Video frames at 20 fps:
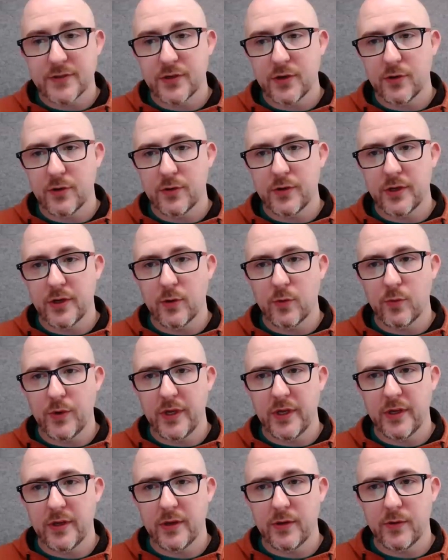so
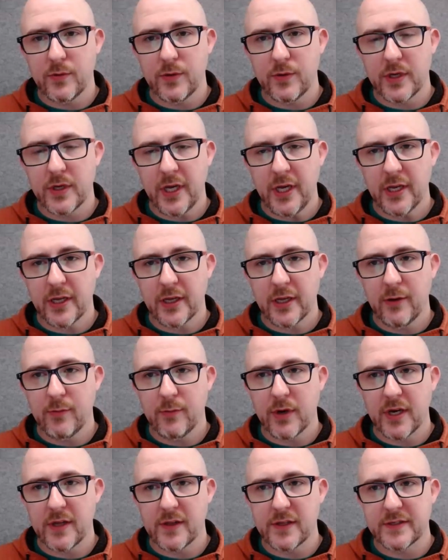we kind of come
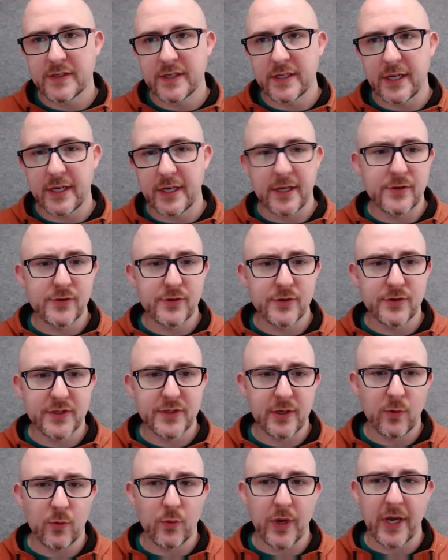by this in an
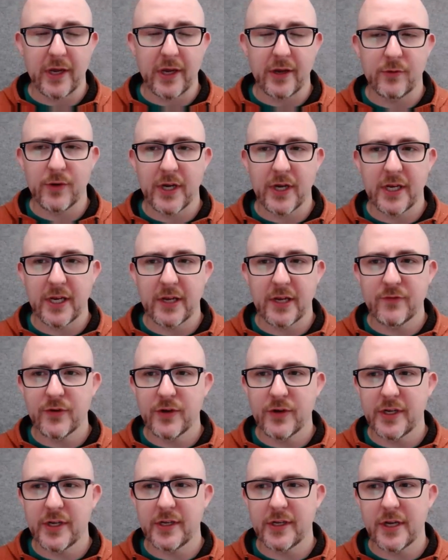interesting way, right?
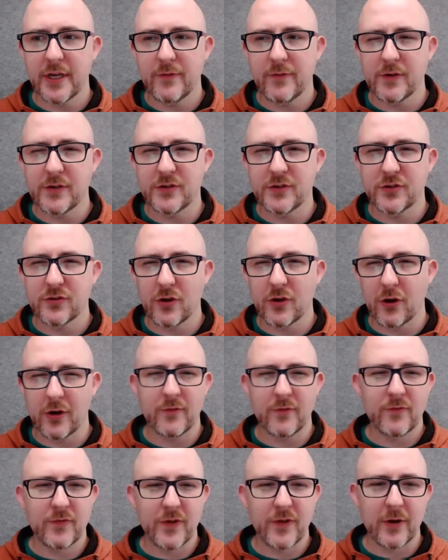Every
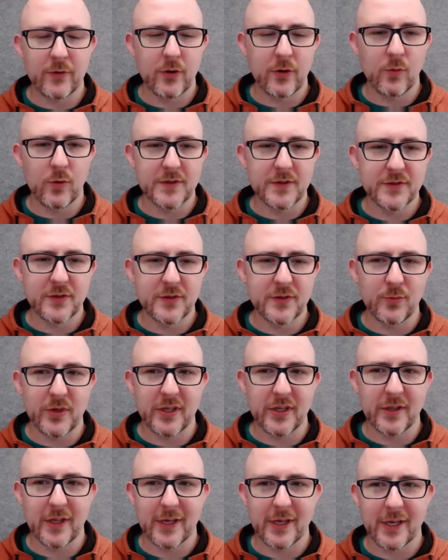startup founder wants to
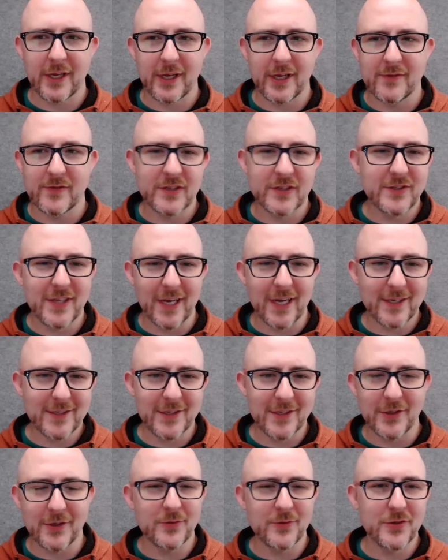be like kind of the
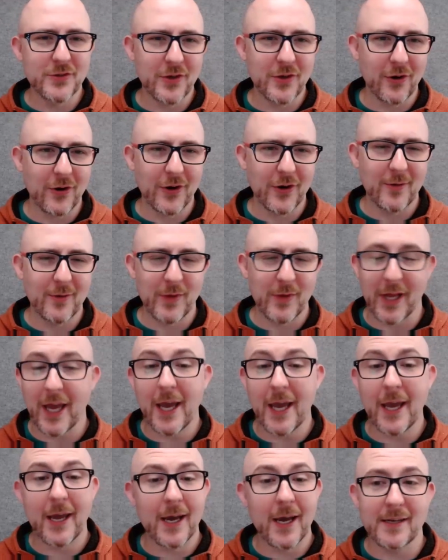sexy new startup. Like
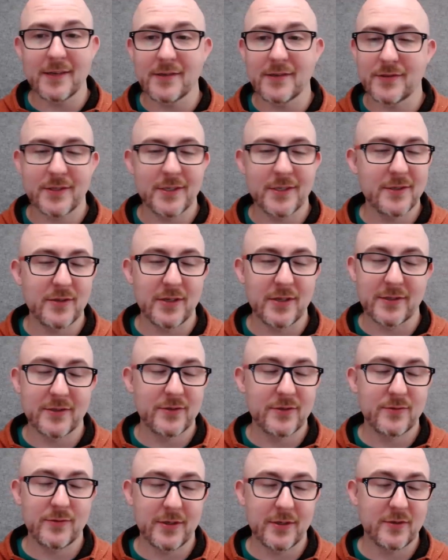AI is
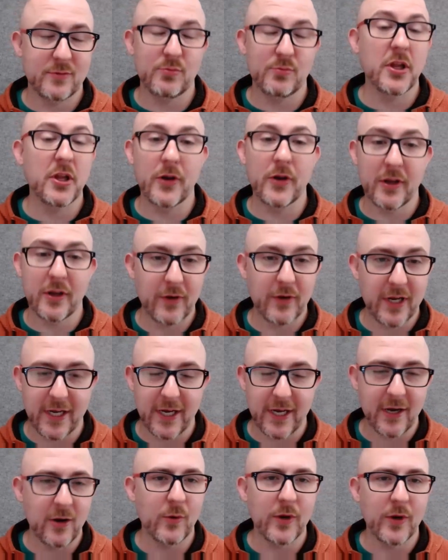exploding right
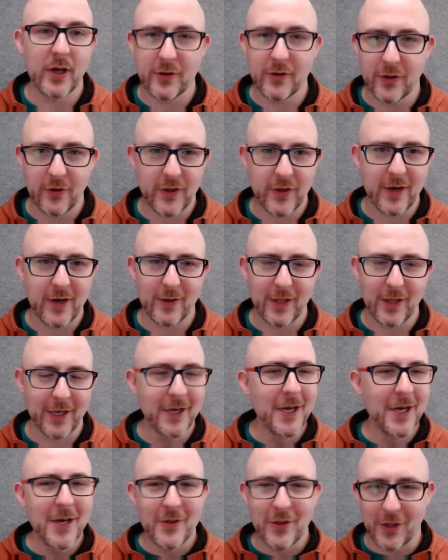now. We all know that.
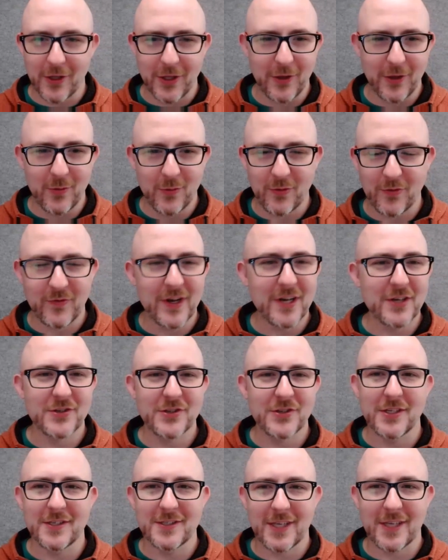Like the legal
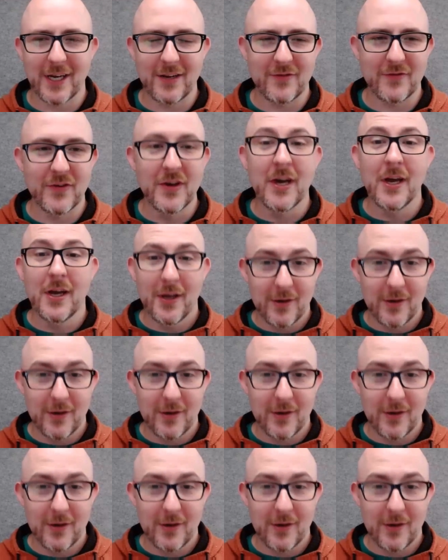profession is kind of